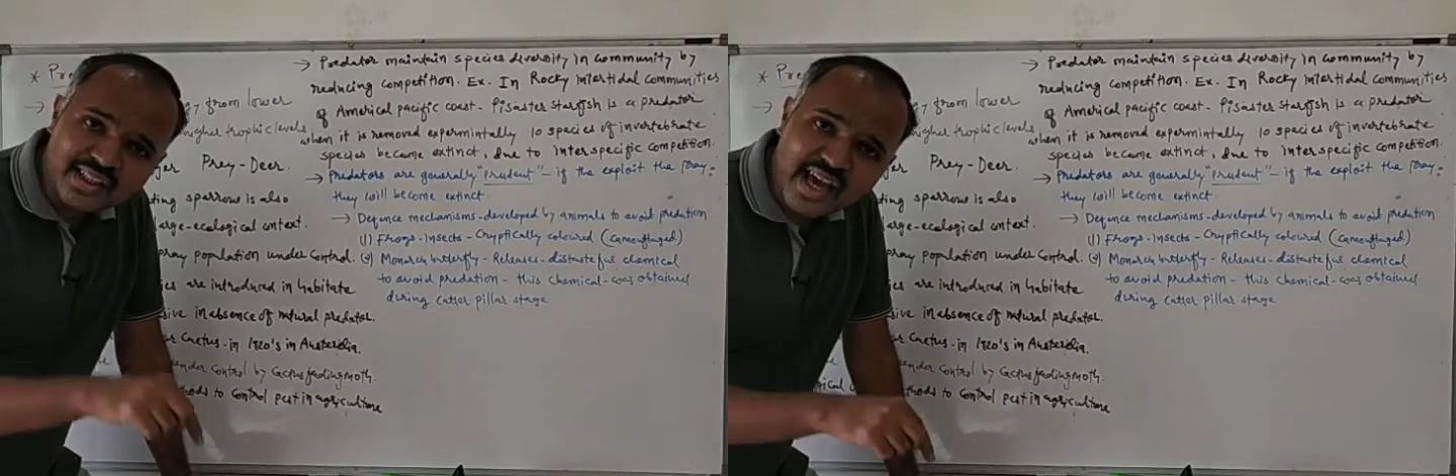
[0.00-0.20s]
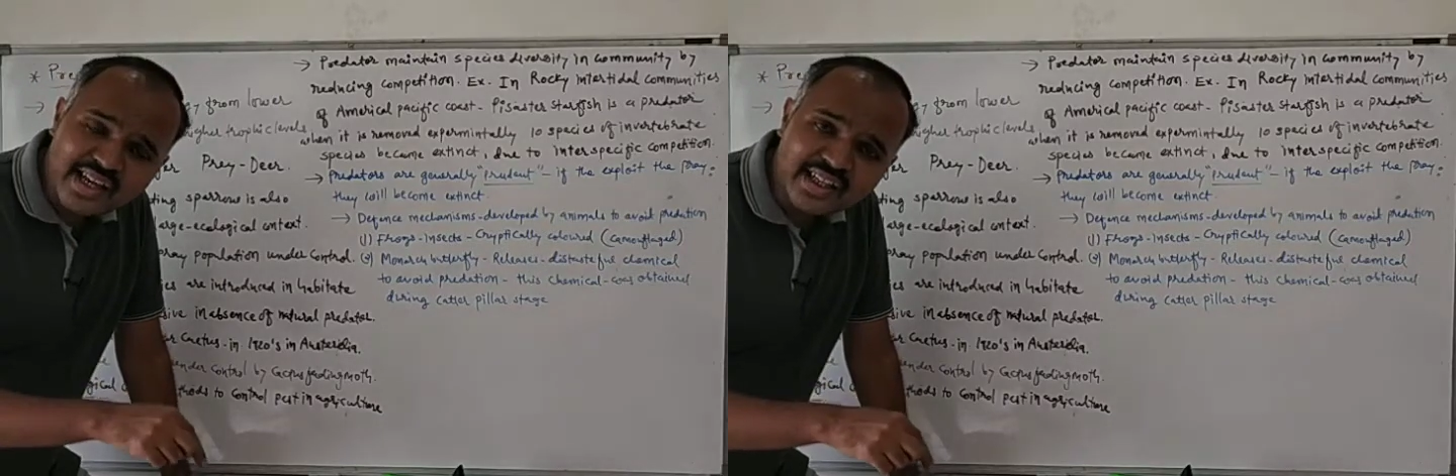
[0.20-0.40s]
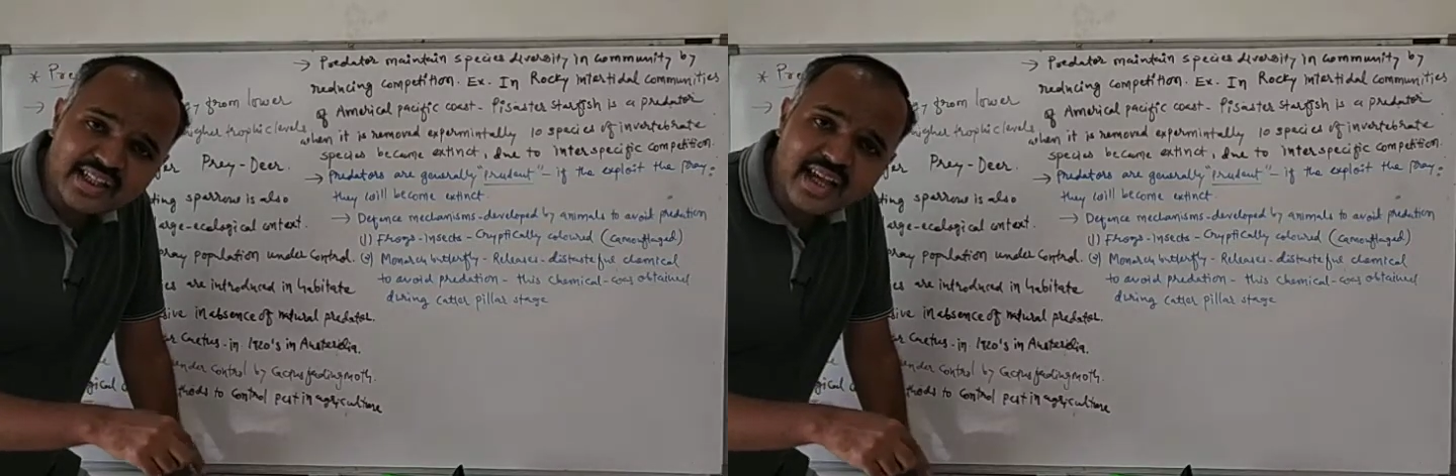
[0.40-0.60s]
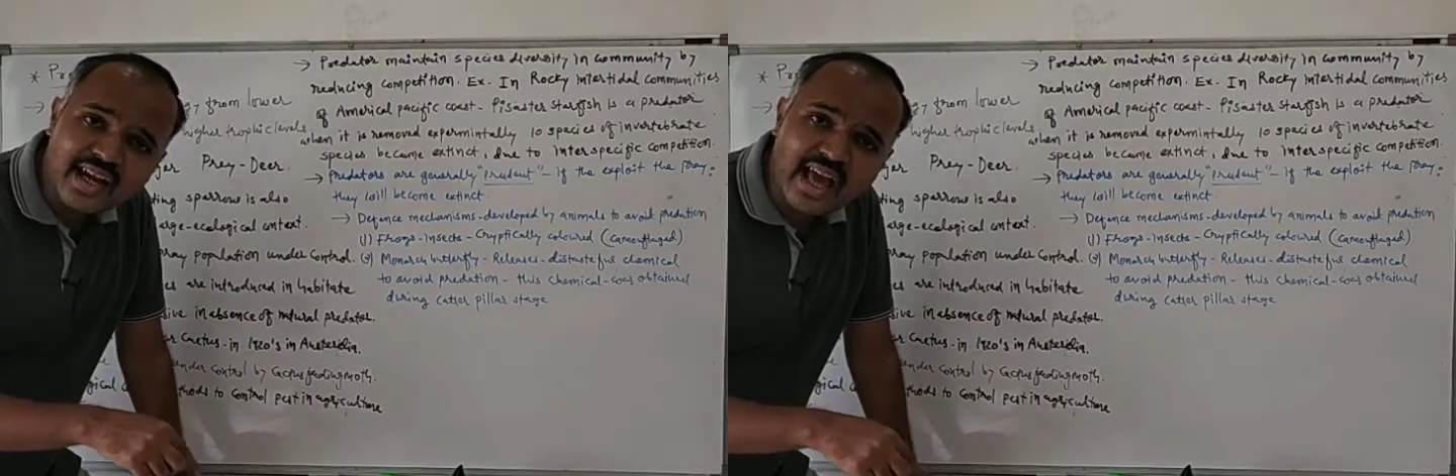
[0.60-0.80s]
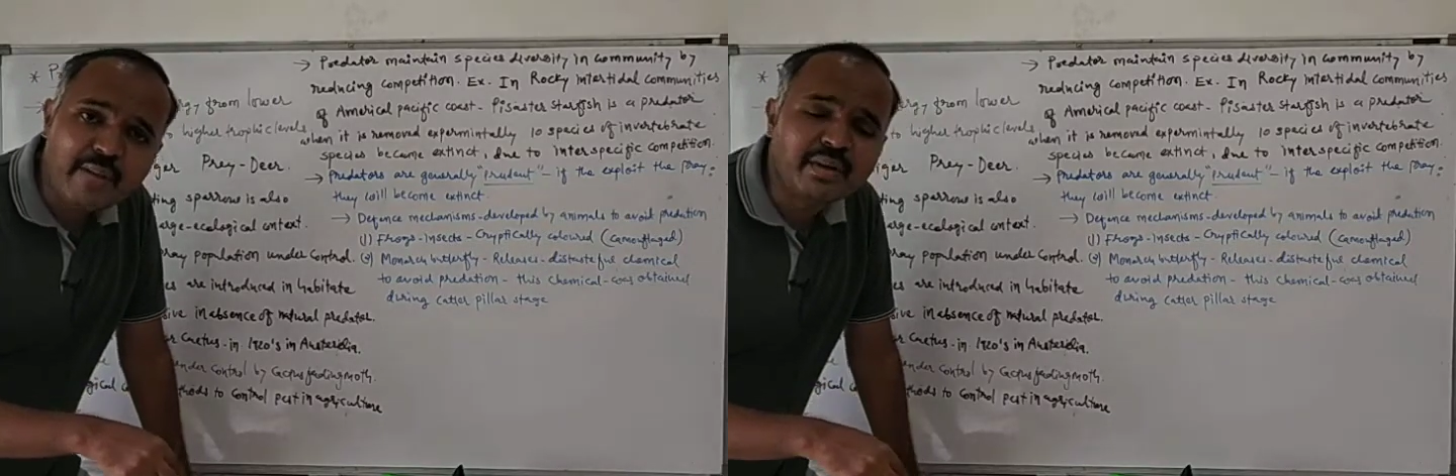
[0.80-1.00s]
there in
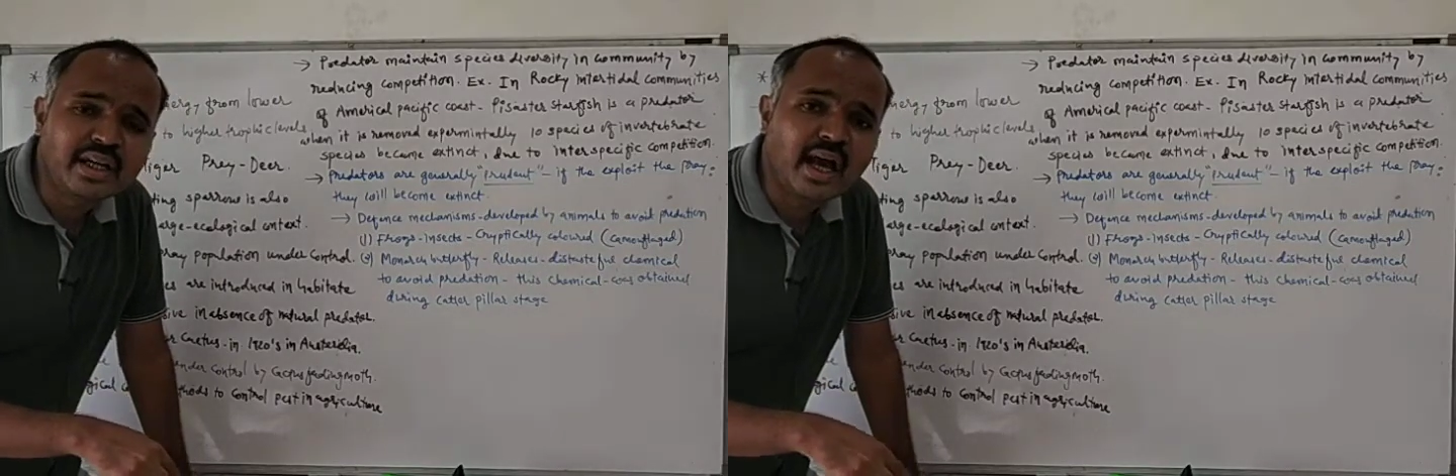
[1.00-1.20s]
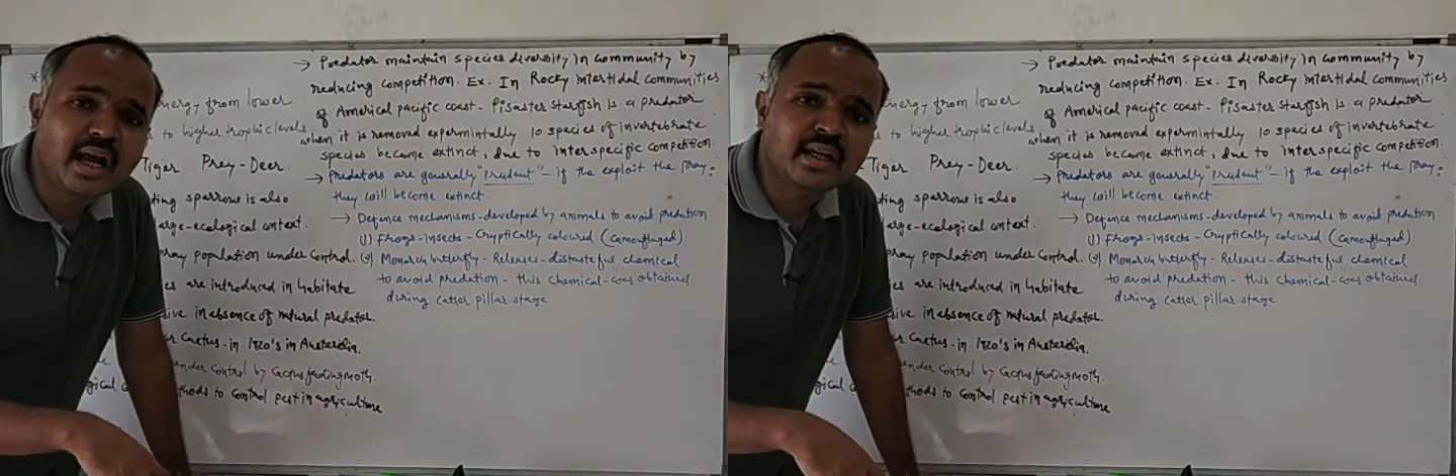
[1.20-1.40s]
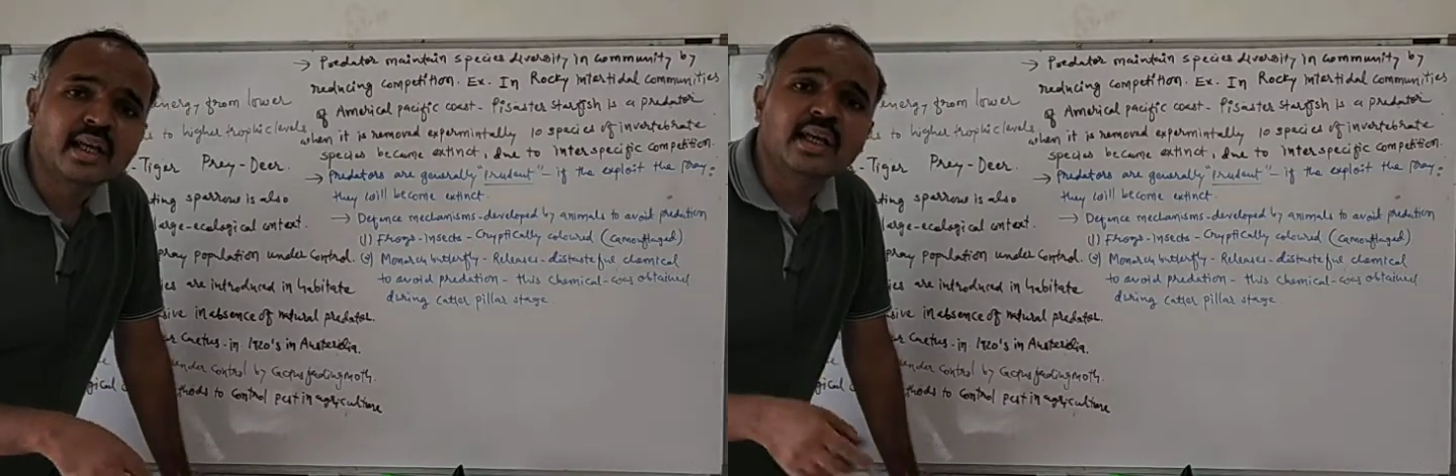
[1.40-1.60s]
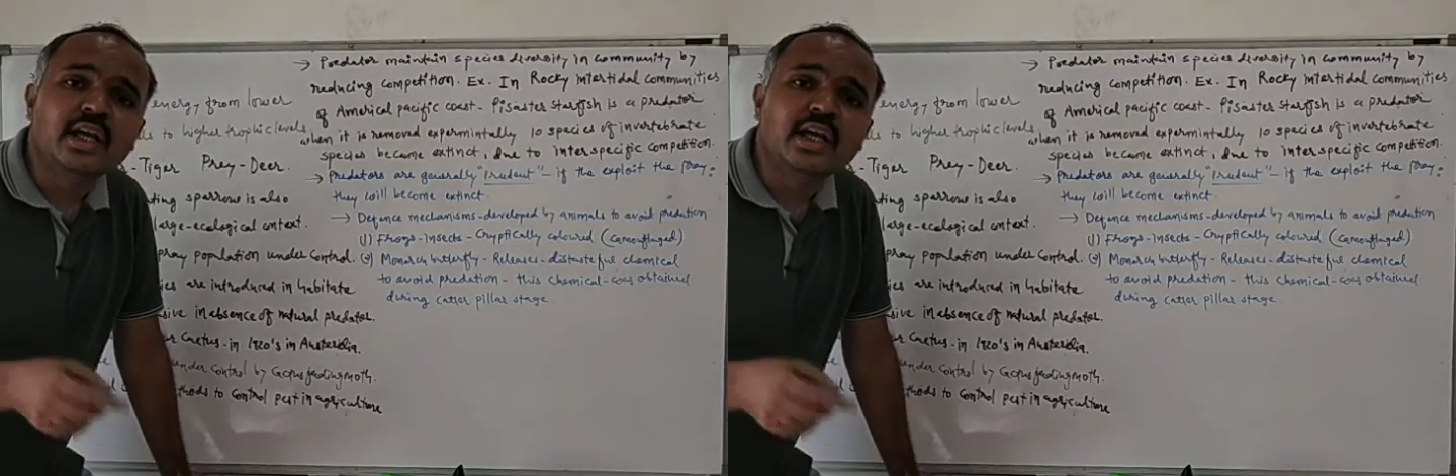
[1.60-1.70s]
that habitat,